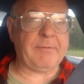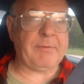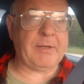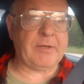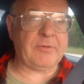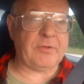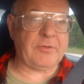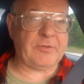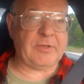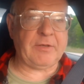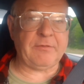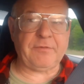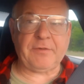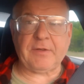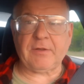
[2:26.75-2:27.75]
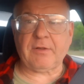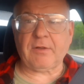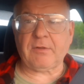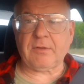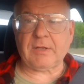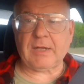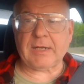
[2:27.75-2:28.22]
because I just didn't
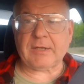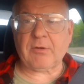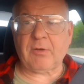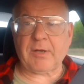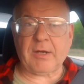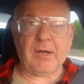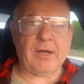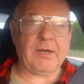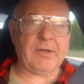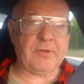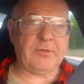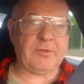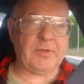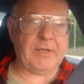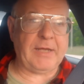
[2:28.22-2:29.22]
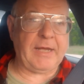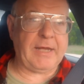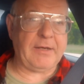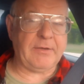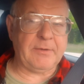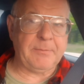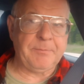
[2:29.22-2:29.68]
feel like going on into the end.